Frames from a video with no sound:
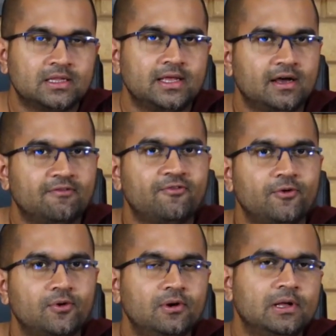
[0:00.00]

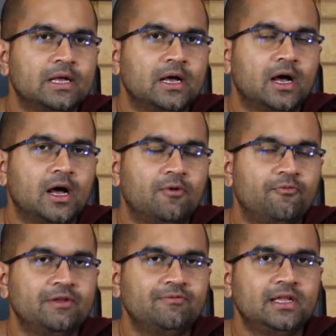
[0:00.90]
Therefore,
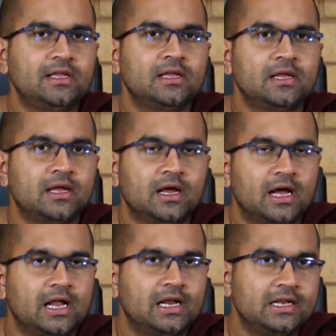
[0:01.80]
when we
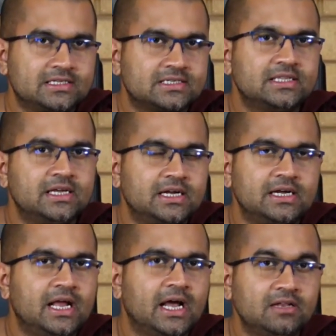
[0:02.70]
list the
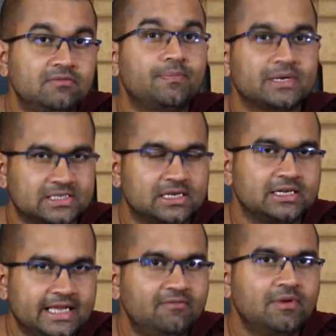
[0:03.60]
10 Vipassana